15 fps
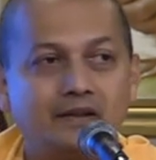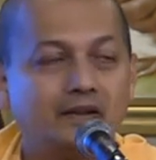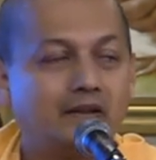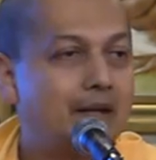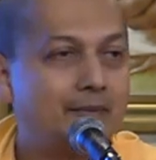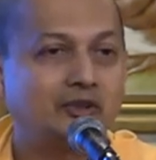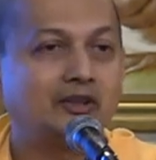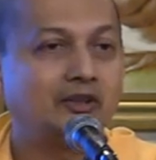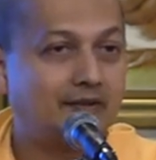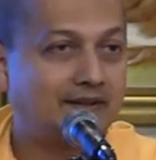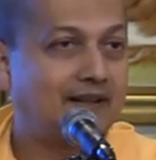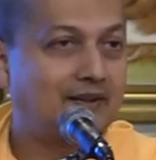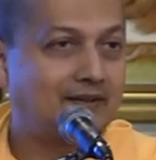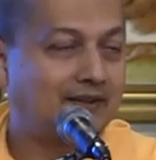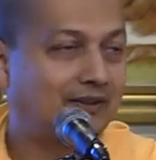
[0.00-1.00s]
Ramachandra
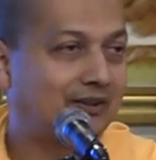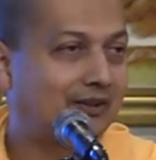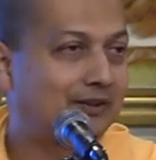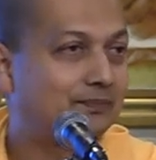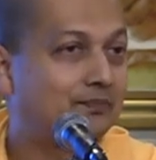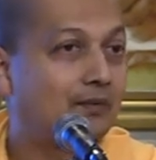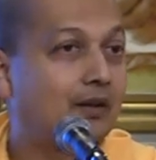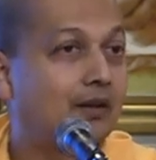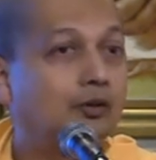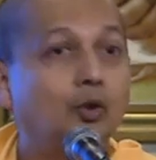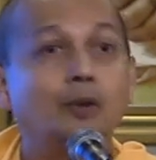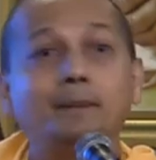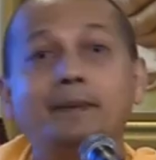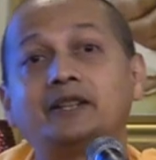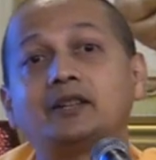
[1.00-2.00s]
says this.
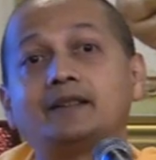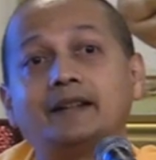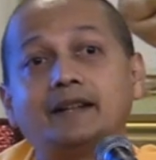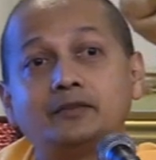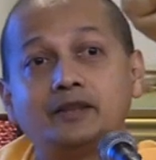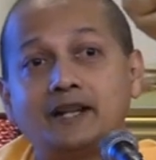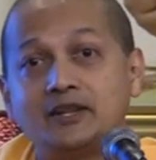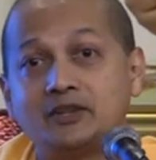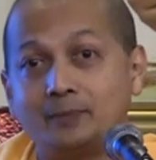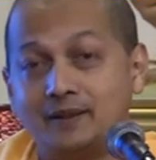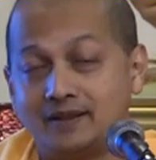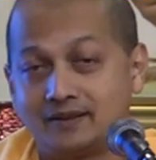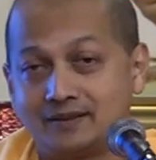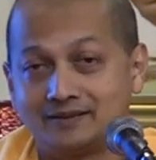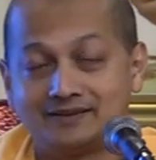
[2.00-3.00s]
No better
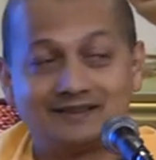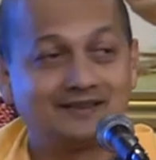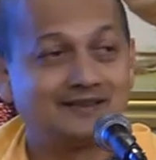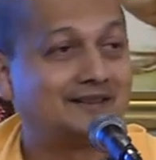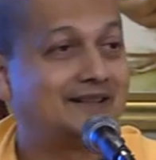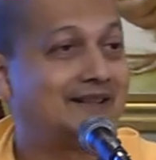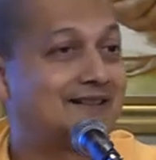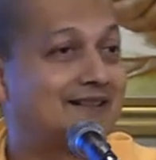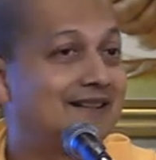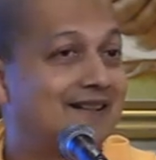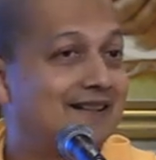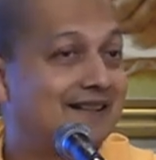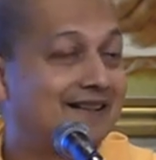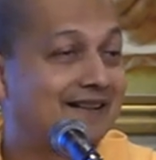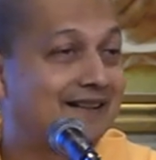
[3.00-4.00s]
advertisement. That
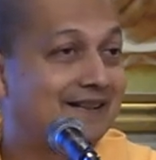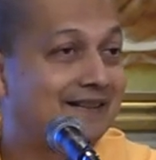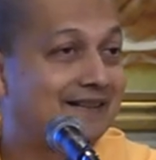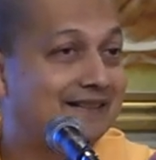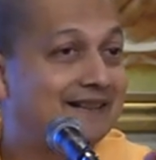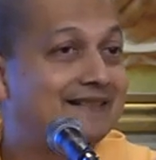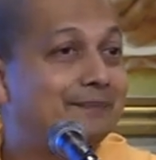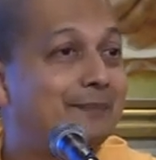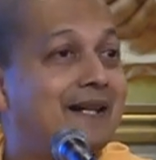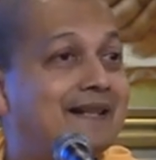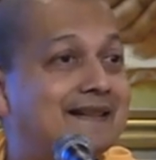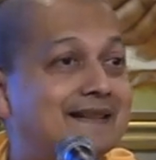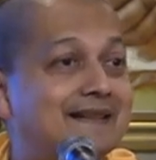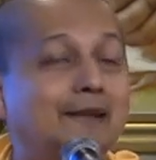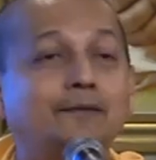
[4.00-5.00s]
this by
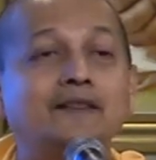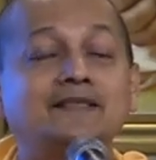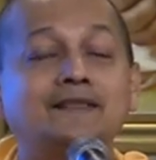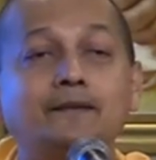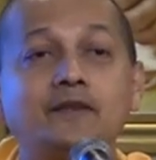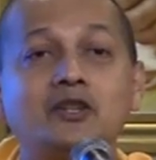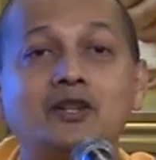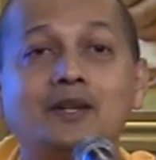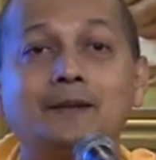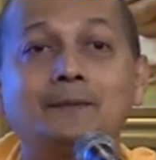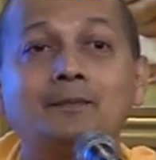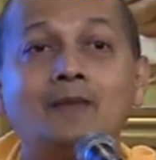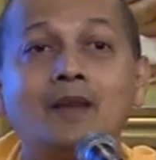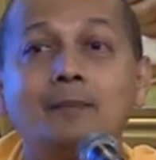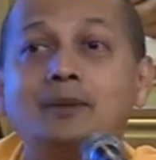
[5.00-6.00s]
itself is sufficient.
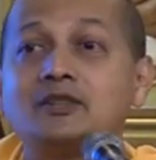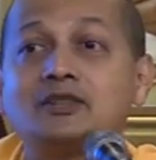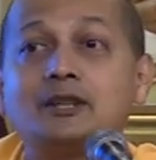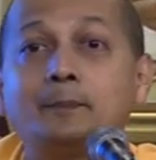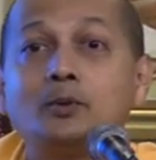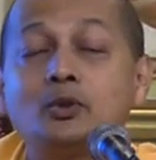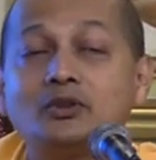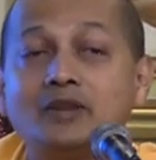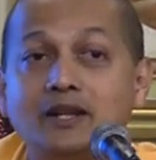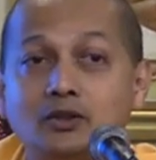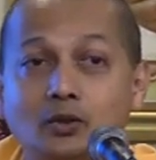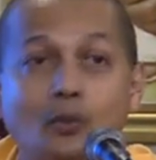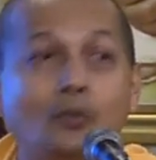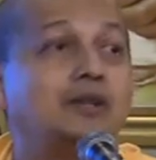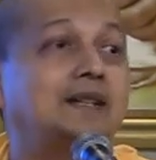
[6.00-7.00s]
But suppose I
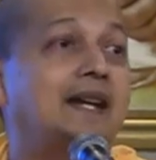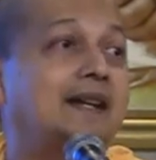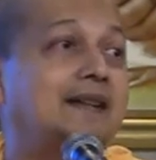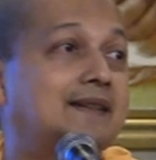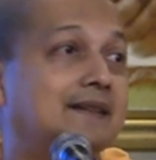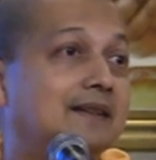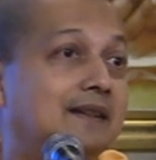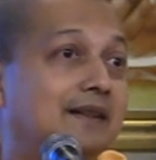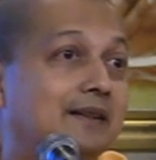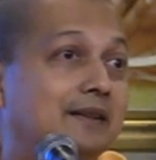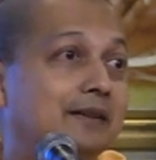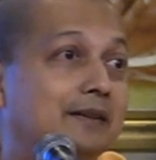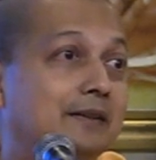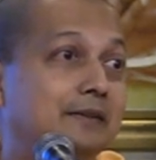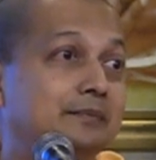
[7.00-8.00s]
don't get
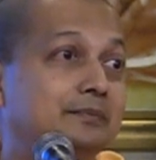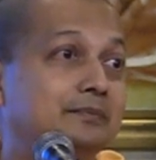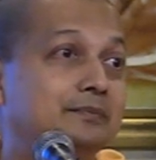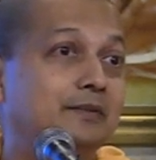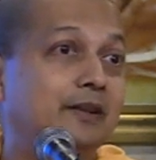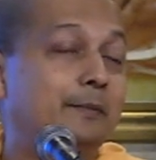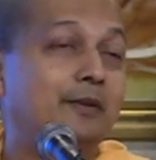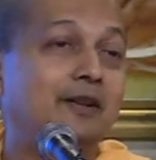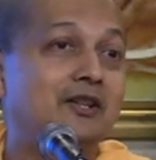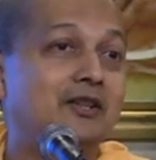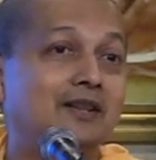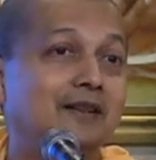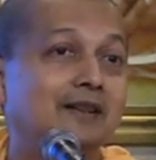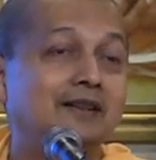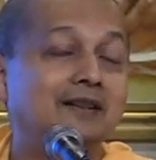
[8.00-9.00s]

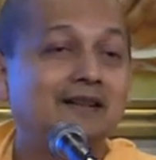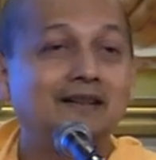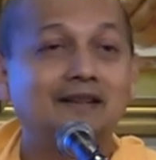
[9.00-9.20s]
liberation